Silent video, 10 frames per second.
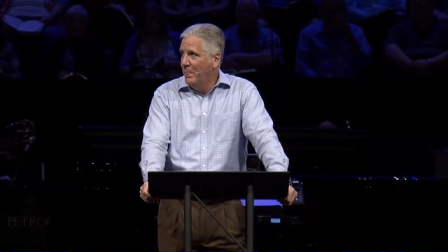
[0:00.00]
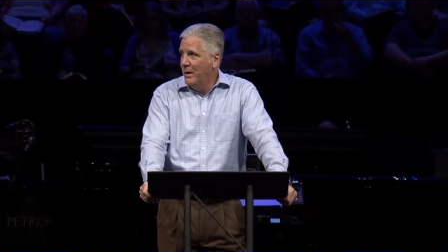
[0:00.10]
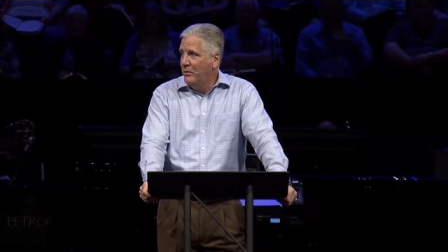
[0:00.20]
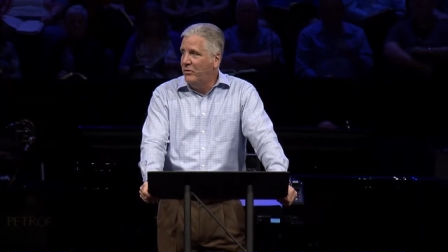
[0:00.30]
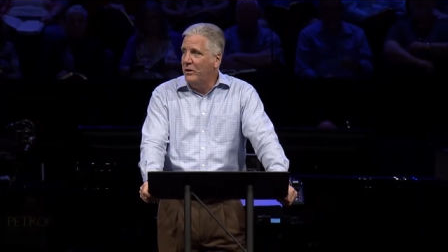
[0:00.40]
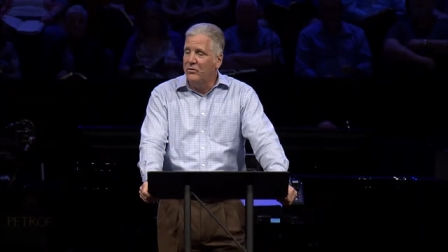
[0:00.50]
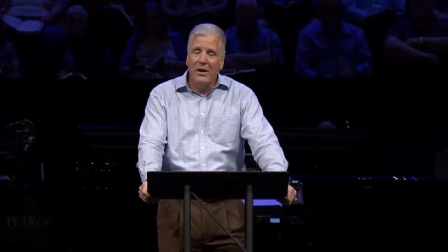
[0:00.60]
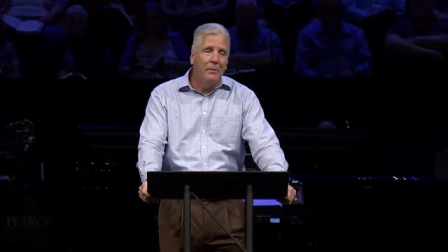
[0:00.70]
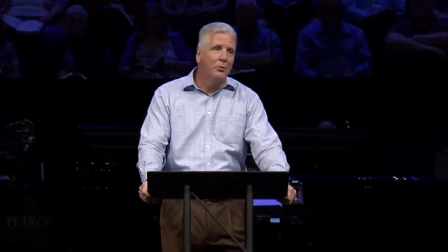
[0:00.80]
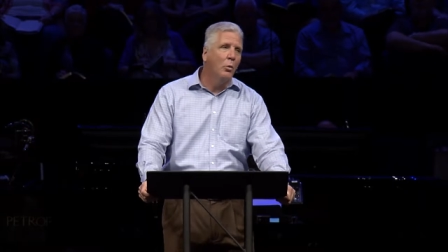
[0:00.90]
You see, in
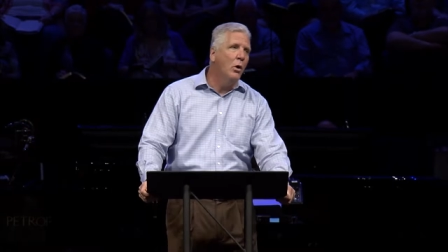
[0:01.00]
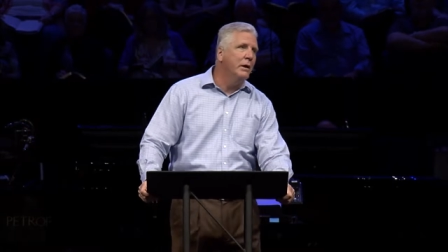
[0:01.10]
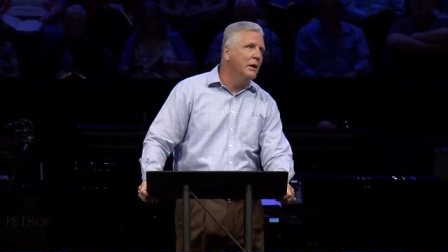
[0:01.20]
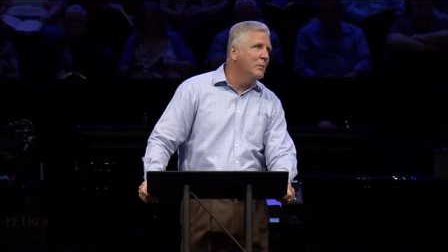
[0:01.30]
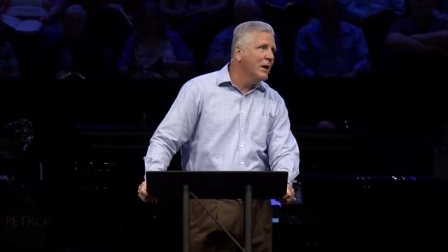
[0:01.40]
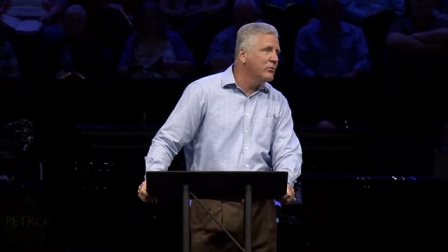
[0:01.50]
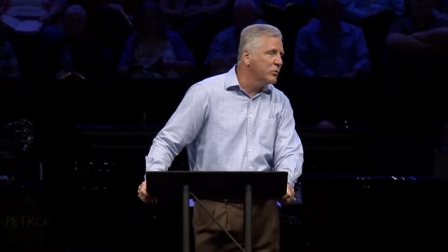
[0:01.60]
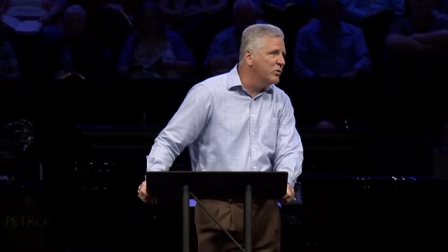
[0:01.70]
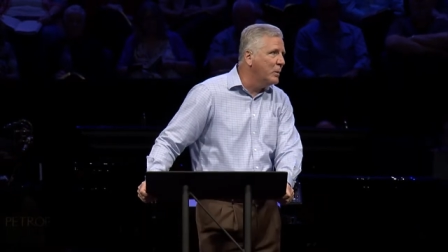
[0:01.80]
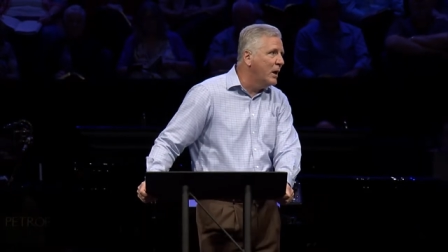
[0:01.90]
chapter 1, Nehemiah's
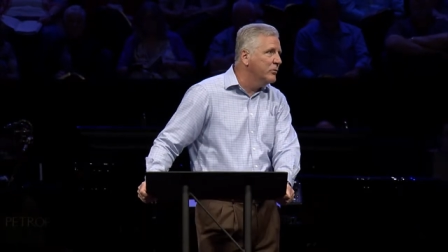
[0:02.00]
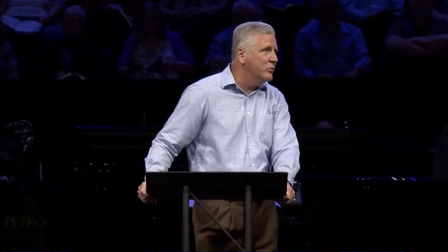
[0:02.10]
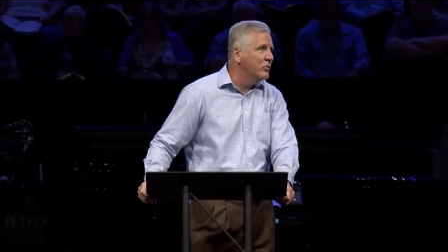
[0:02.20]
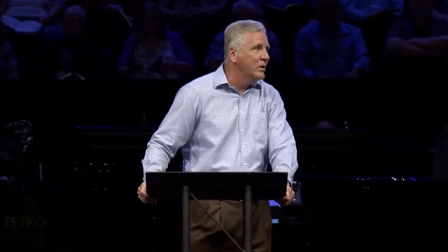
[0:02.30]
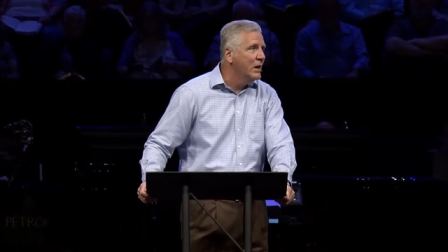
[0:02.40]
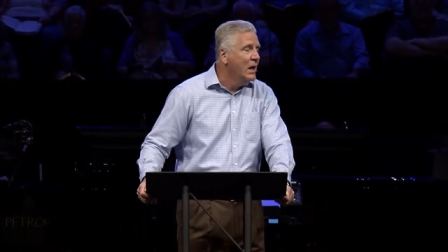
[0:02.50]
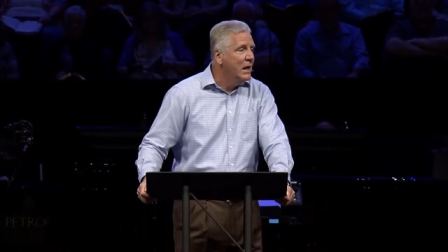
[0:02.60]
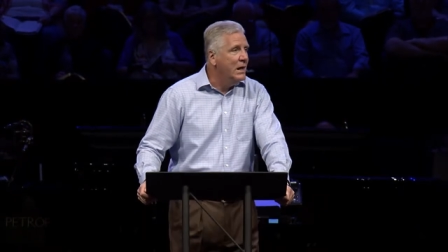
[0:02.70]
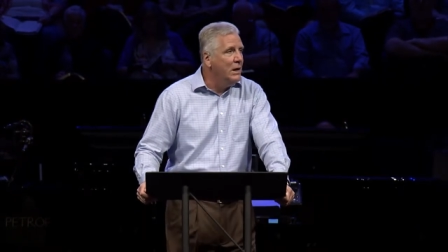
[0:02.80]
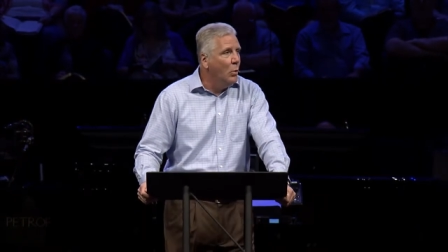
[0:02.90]
response was that
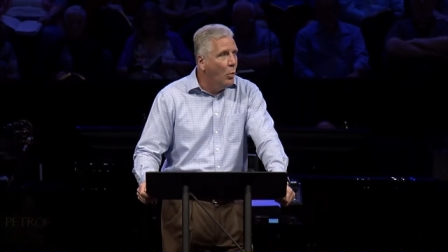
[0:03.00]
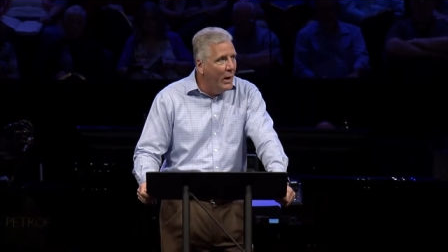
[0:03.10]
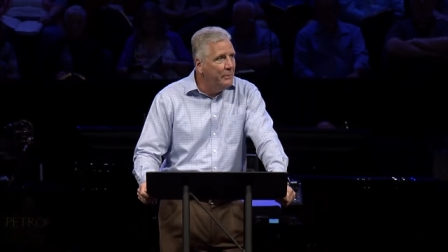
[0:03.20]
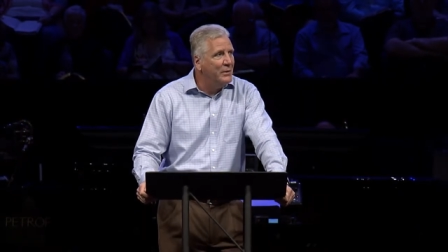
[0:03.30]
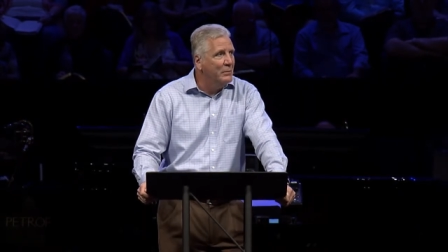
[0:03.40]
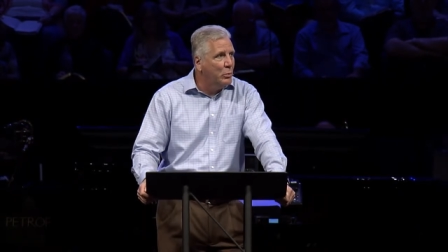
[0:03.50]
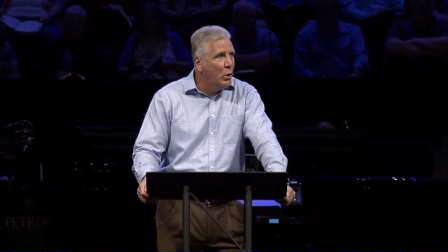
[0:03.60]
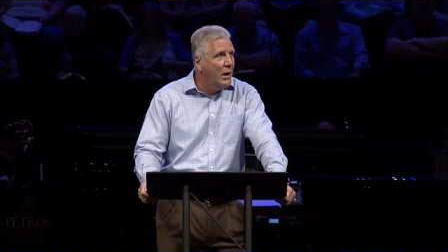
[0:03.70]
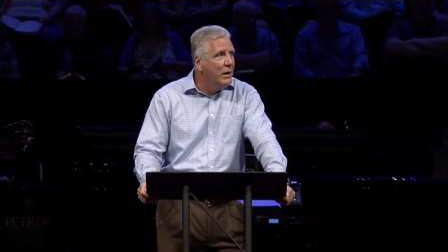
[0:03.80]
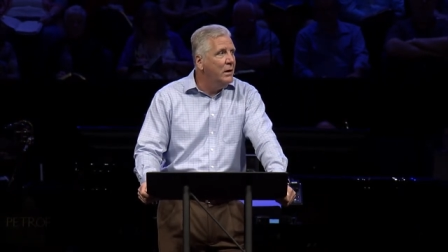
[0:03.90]
he wept and
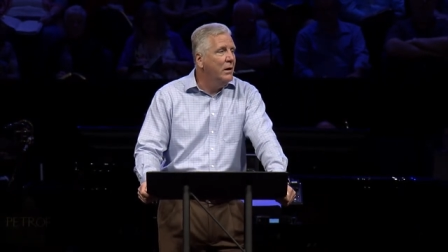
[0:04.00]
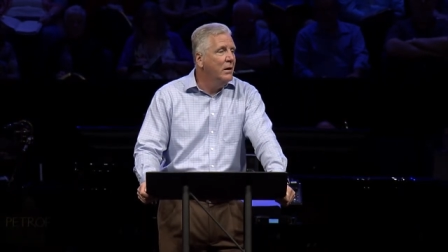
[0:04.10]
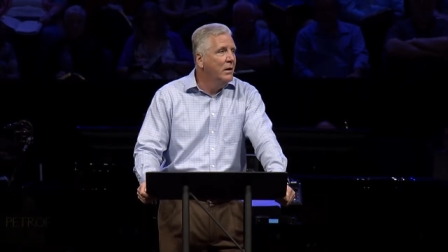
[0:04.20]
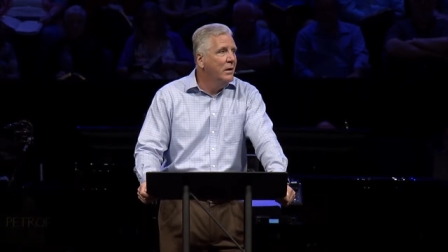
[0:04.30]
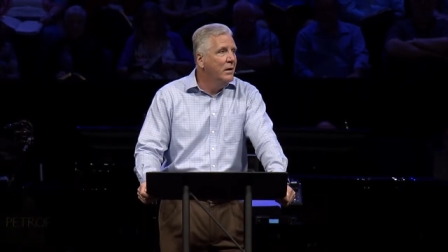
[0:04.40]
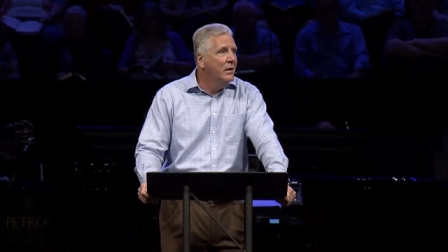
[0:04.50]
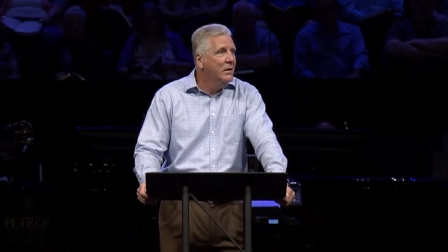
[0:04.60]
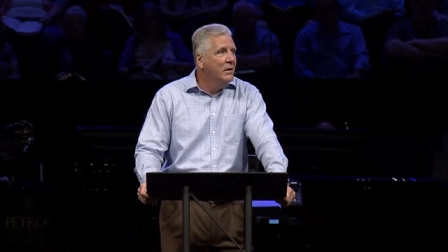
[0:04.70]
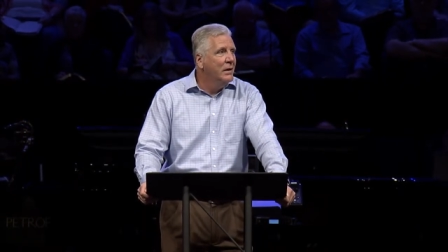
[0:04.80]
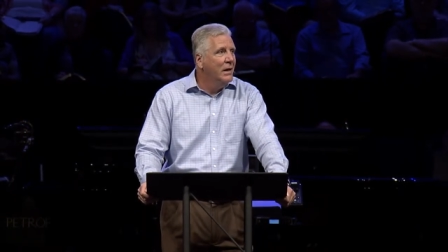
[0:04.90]
prayed.
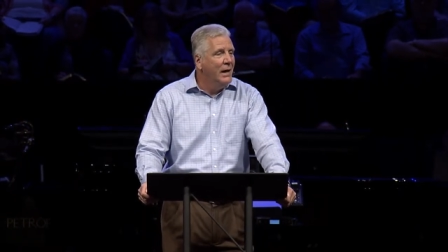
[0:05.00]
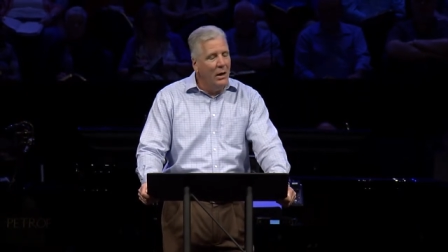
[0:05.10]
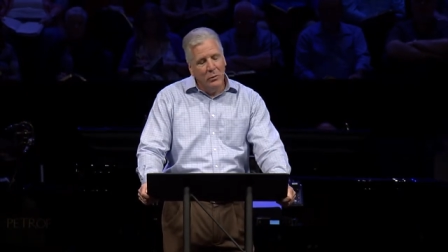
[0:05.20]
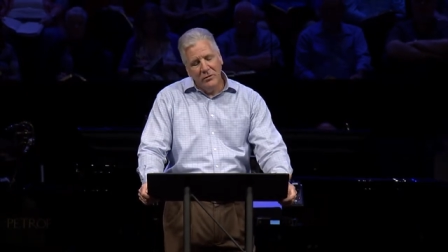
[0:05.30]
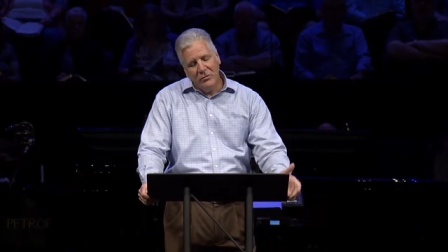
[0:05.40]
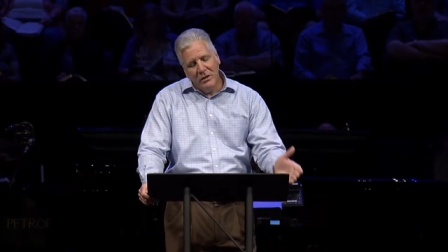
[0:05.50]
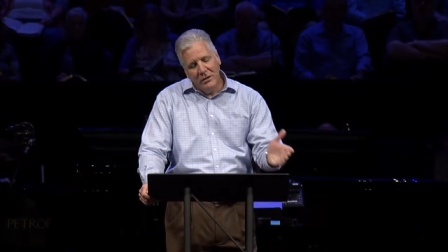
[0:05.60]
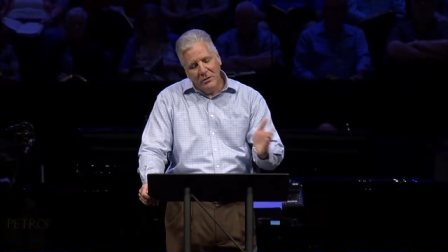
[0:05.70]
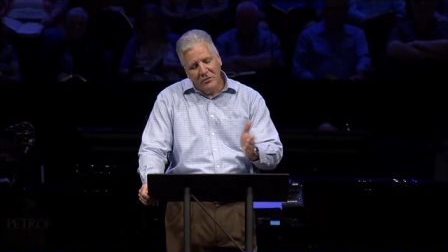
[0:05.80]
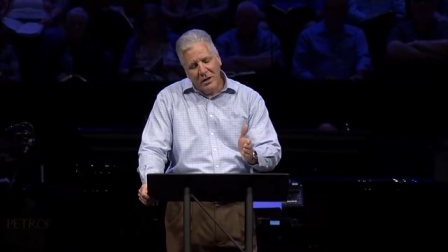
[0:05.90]
And now we see
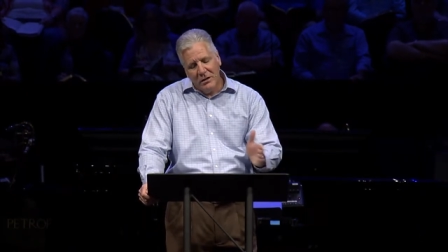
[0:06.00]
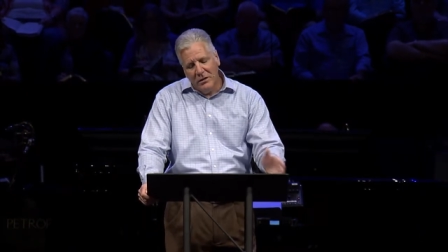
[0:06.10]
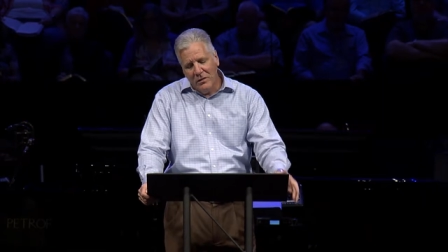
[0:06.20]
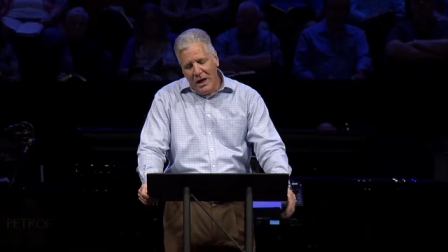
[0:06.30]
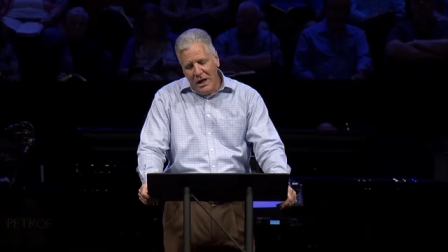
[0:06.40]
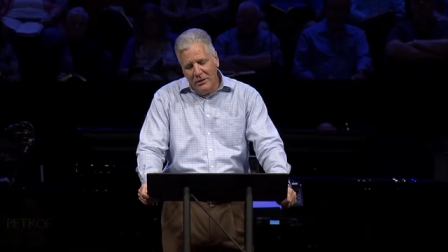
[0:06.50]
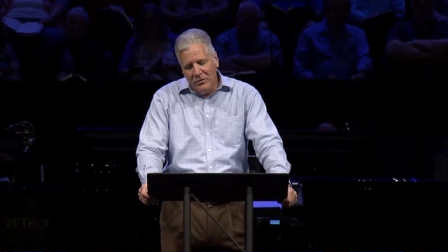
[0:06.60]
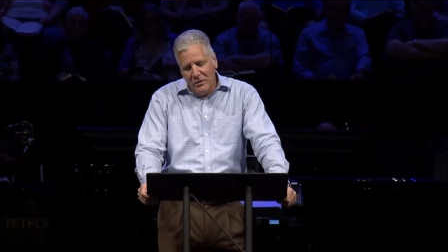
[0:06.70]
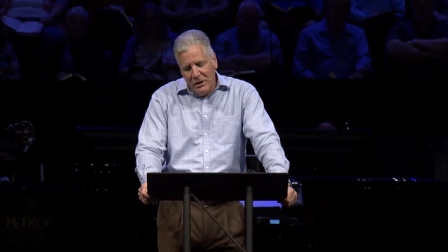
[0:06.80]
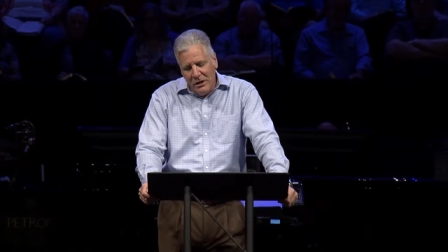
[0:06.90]
that second to that is
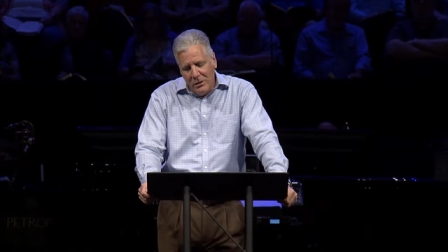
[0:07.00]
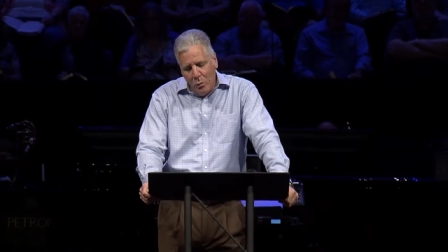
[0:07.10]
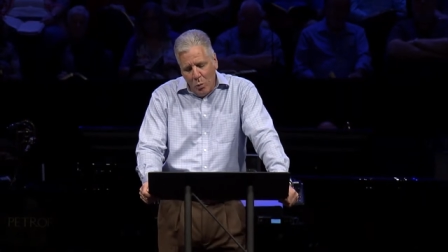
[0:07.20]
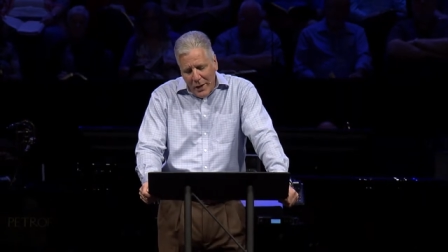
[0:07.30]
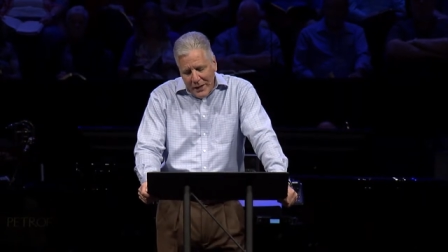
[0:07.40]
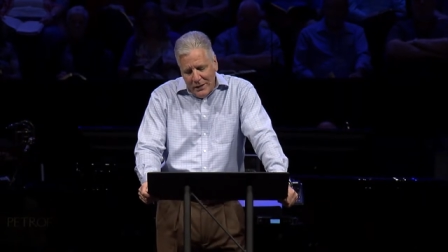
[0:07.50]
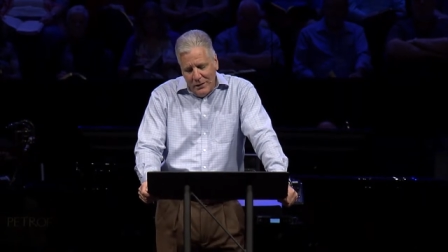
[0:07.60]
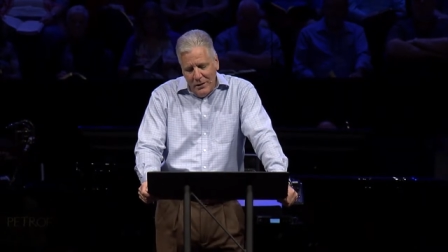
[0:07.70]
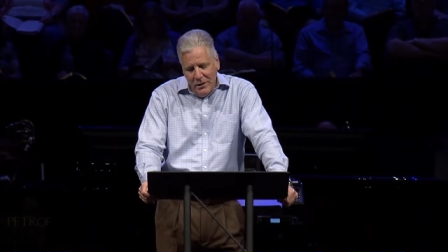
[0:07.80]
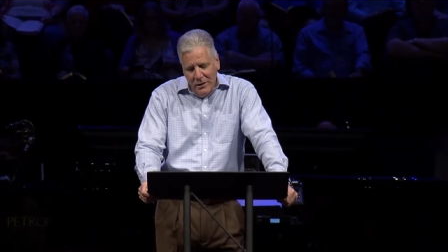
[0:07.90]
that he
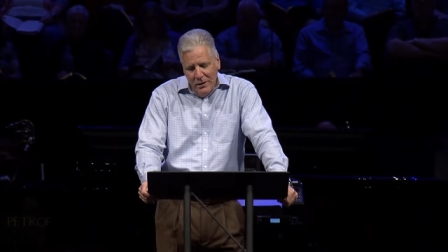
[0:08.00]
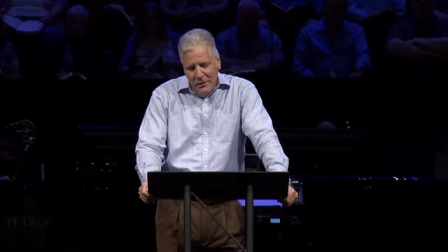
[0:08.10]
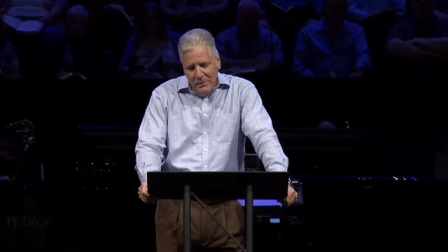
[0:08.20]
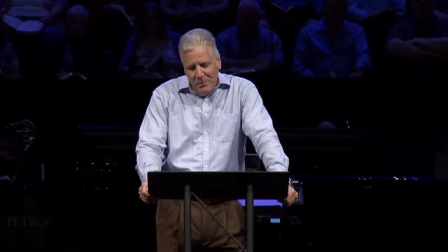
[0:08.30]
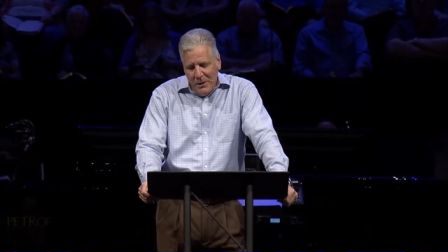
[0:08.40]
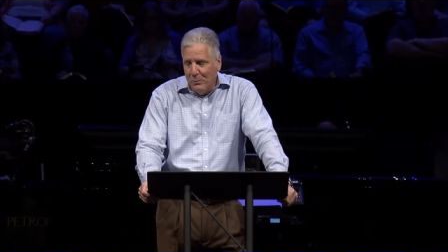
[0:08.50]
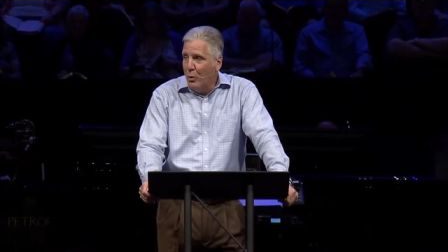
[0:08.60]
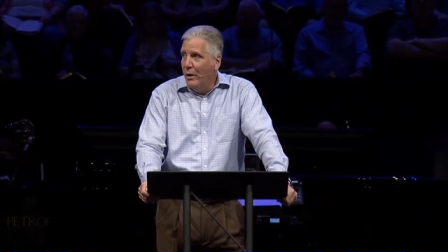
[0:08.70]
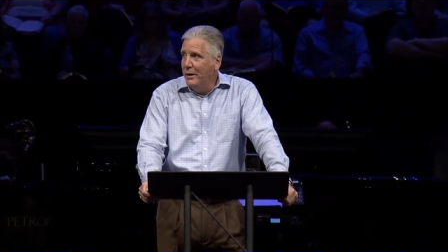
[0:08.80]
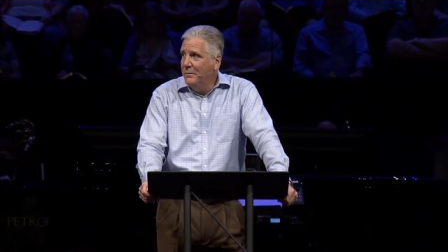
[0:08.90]
waited and
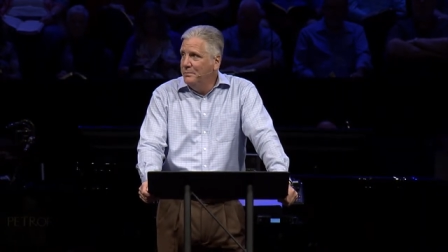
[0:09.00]
prayed